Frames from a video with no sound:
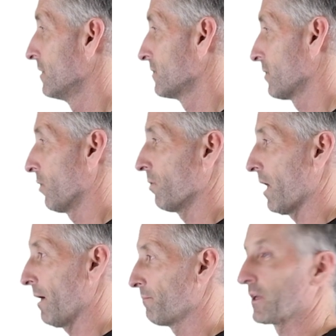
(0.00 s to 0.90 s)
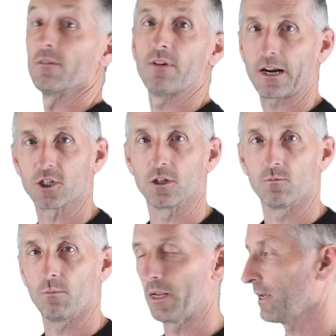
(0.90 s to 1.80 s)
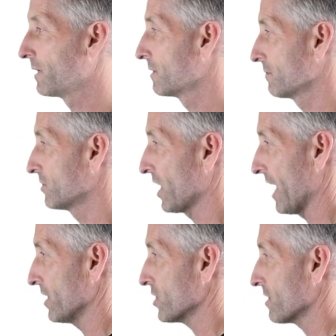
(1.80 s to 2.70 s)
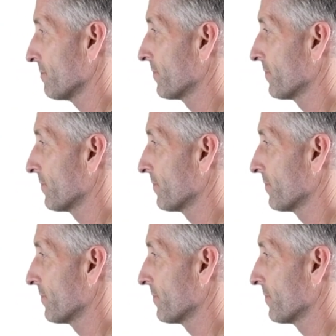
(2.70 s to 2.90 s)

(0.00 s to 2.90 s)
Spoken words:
So convection will be changed.